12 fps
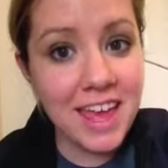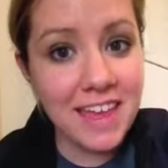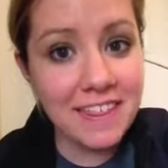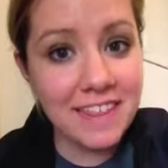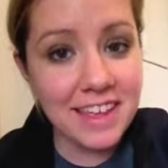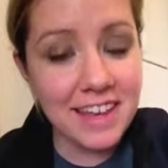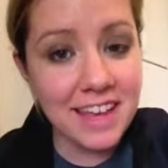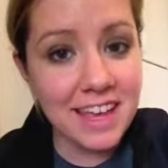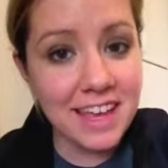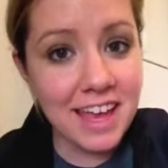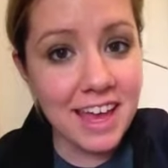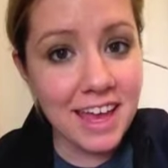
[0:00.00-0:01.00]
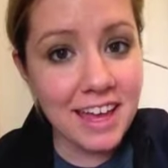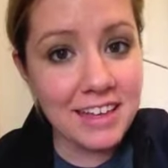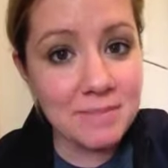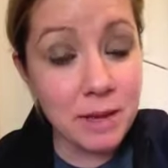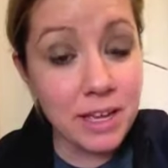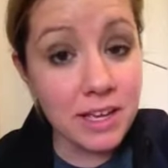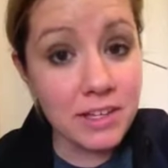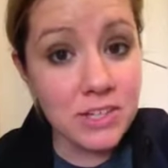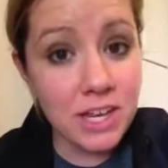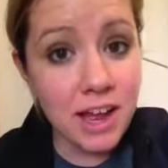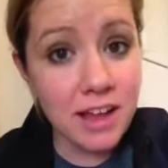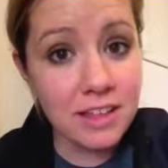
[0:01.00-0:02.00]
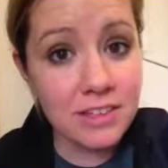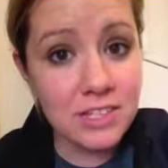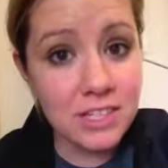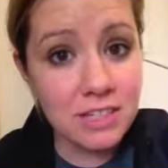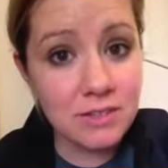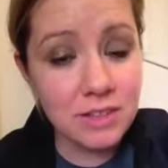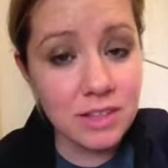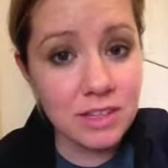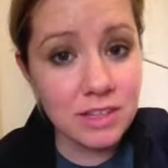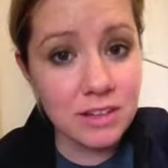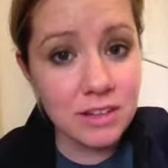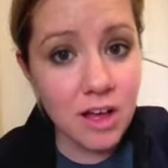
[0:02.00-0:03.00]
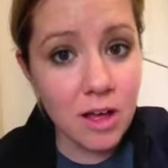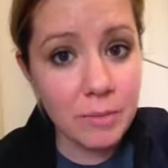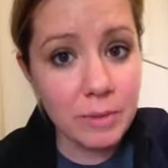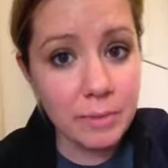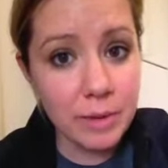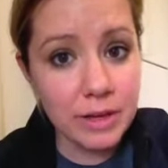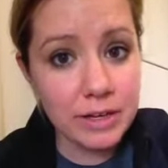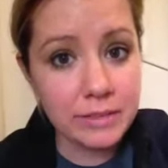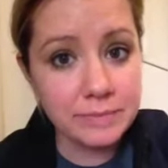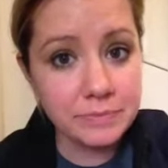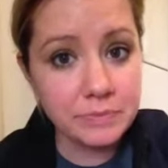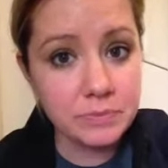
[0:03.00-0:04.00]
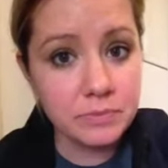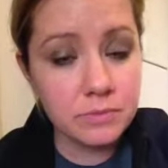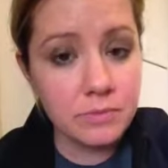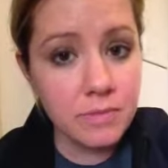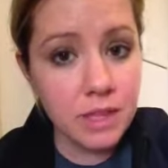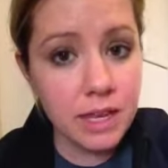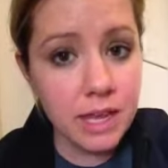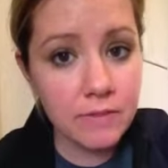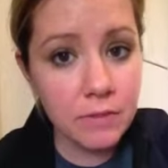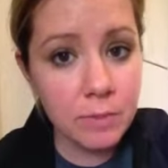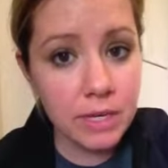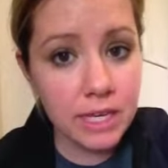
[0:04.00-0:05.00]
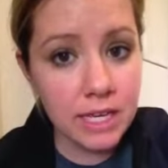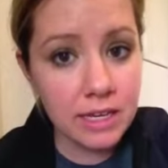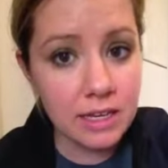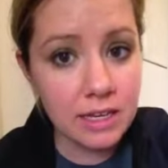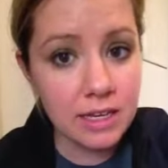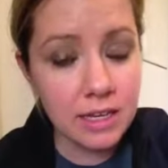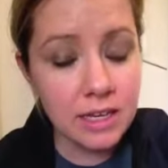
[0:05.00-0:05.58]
And then I had my Shakeology with a little almond butter and half a banana.